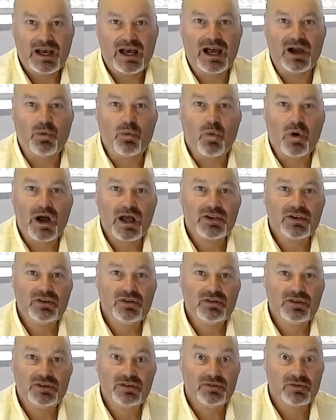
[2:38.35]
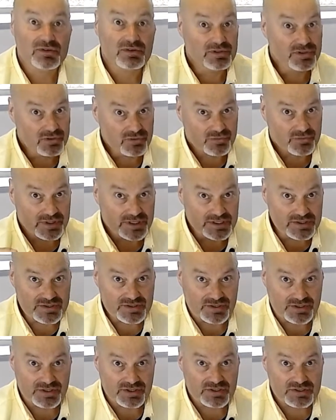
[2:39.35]
I want you to do a little
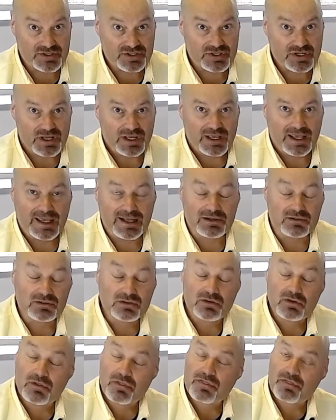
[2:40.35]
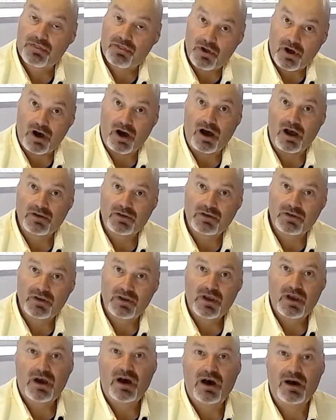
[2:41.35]
research and a little thought
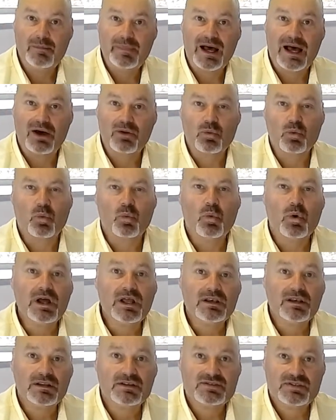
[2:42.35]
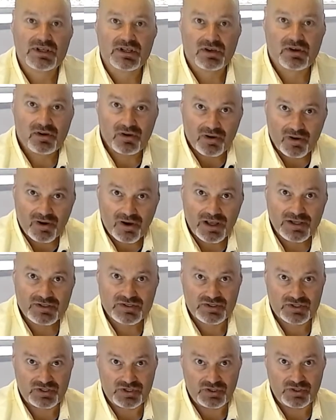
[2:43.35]
about, what does it
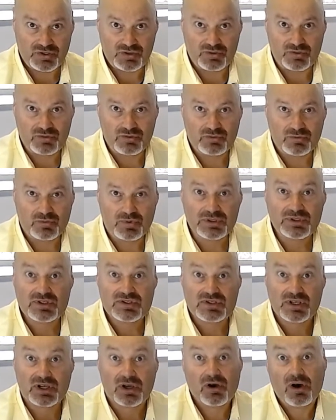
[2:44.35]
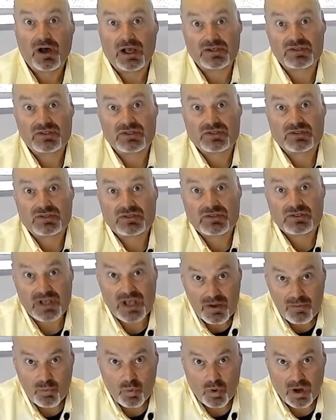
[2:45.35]
cost you, what does it cost
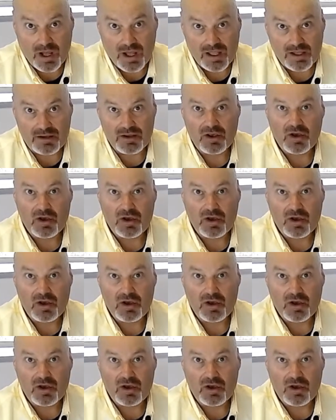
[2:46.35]
someone